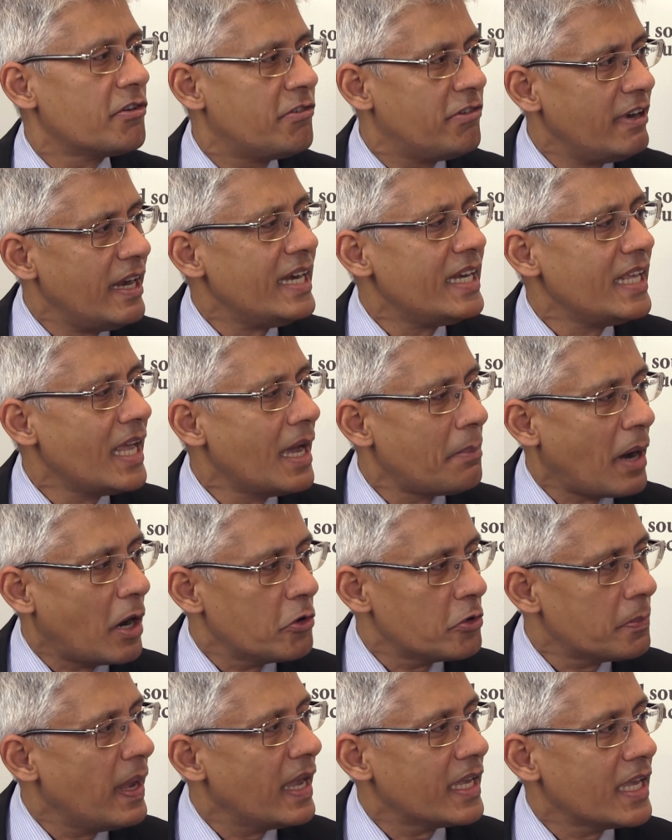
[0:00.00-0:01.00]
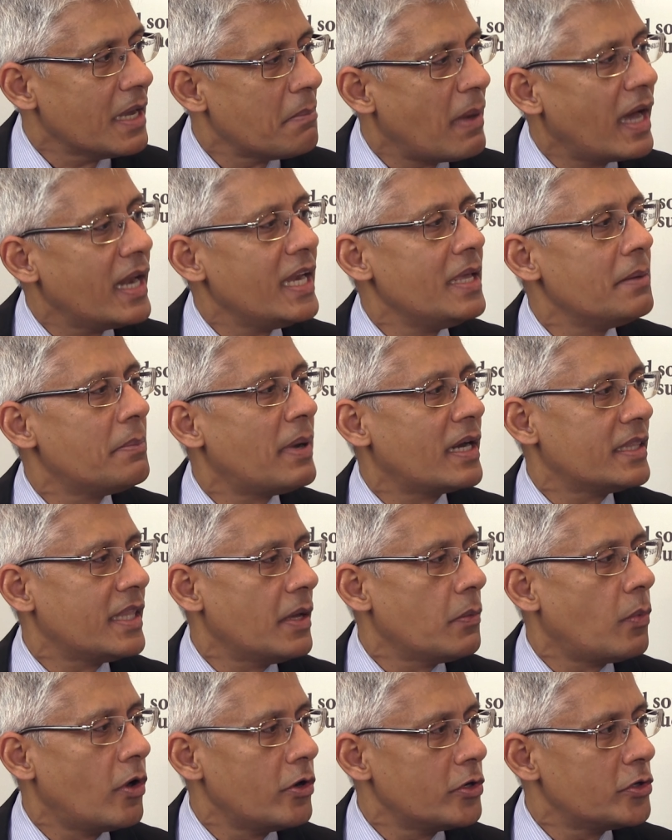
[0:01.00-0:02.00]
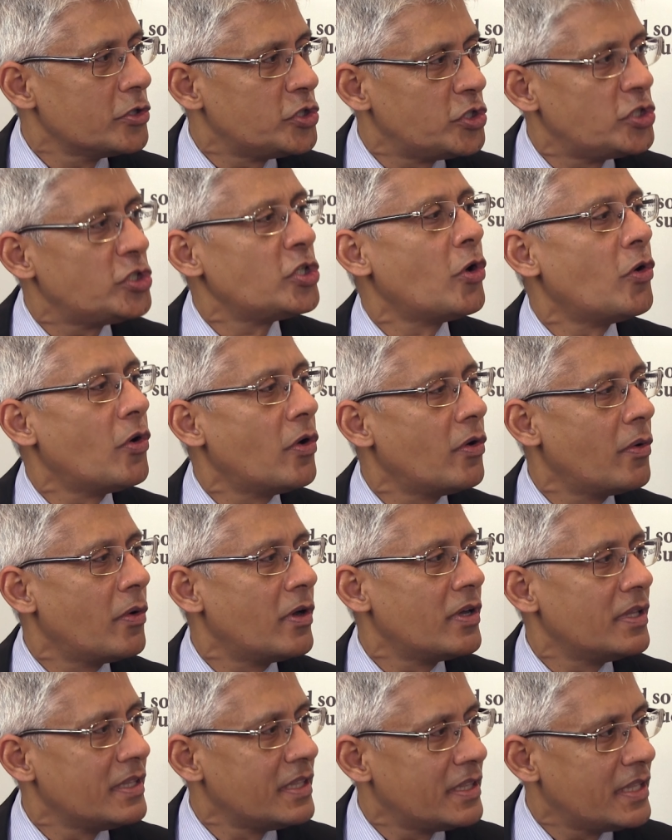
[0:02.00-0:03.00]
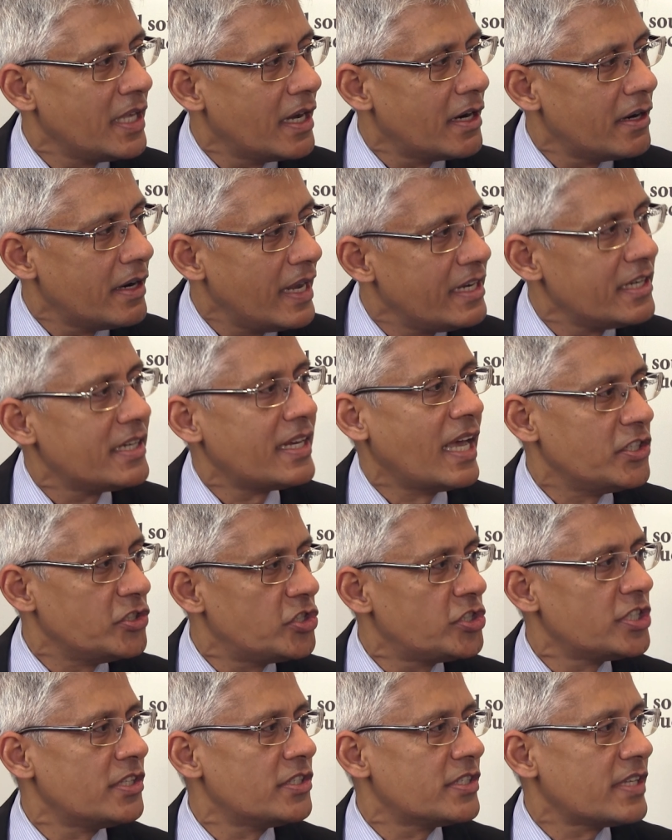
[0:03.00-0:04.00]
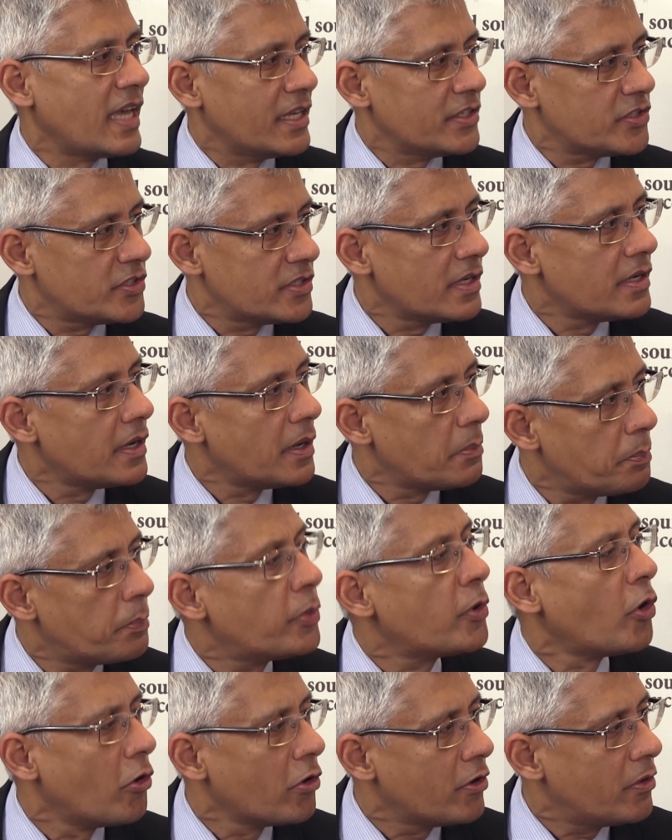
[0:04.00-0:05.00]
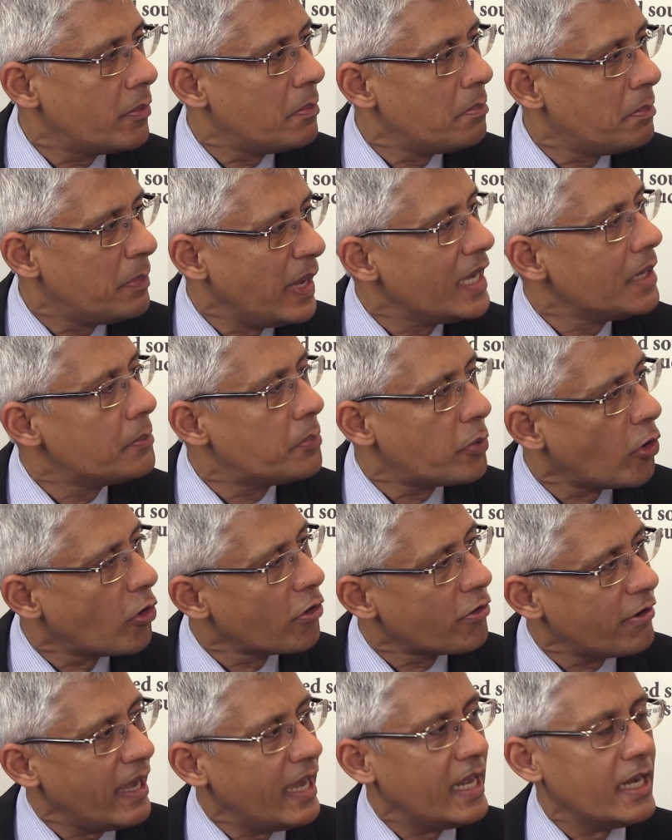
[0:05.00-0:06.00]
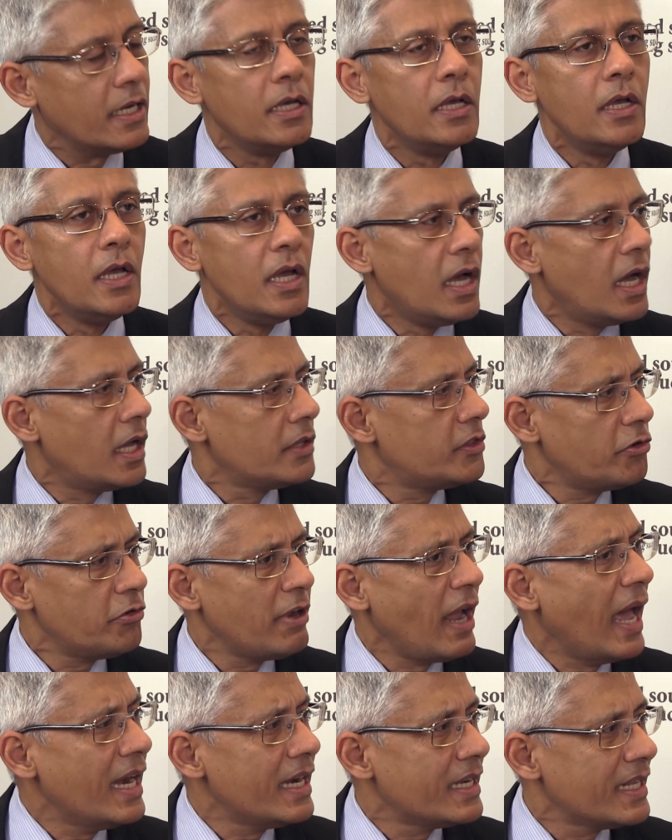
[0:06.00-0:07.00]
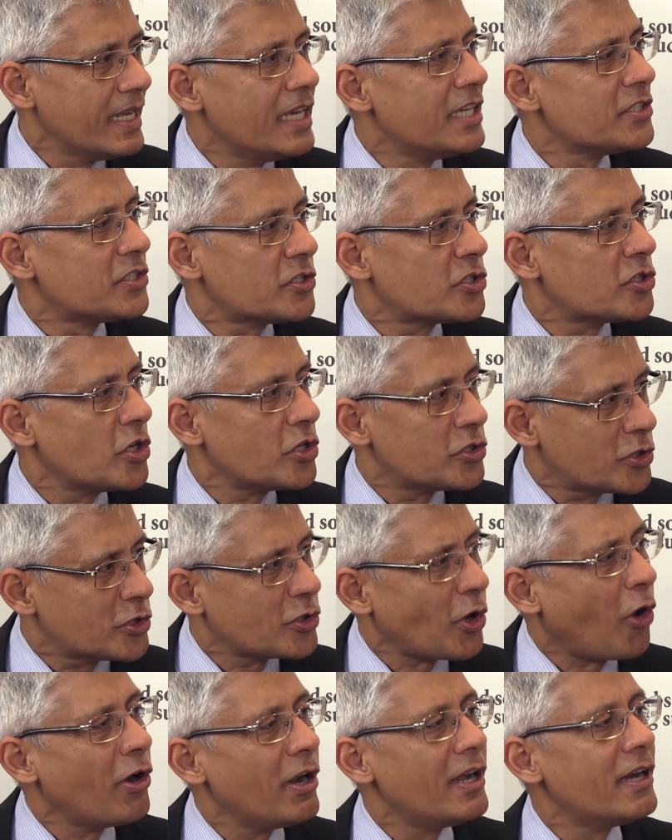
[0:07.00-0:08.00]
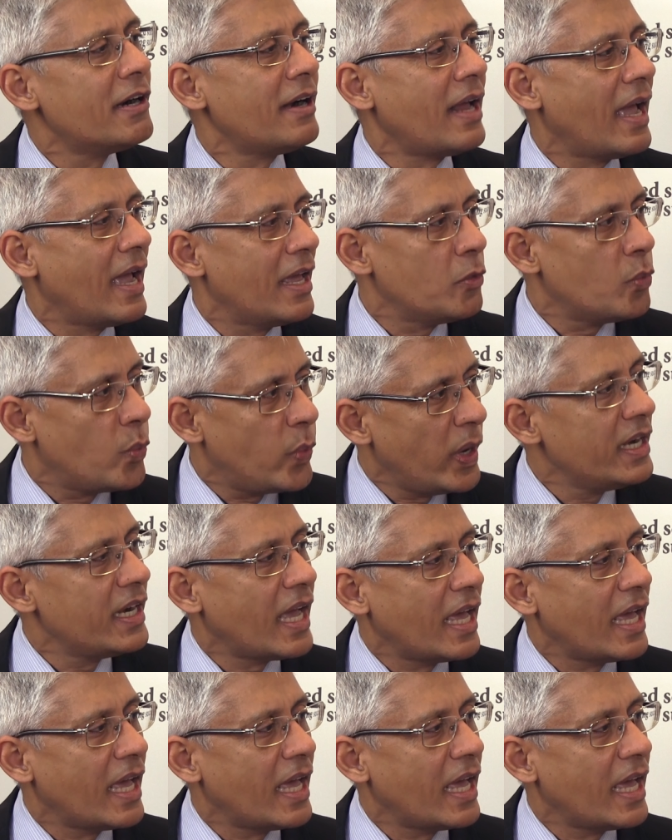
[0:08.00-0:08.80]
They are greedy about making money, but they want to show their intentions as uh, pro, being pro-green. Mm-hmm. Uh, the reality is solar and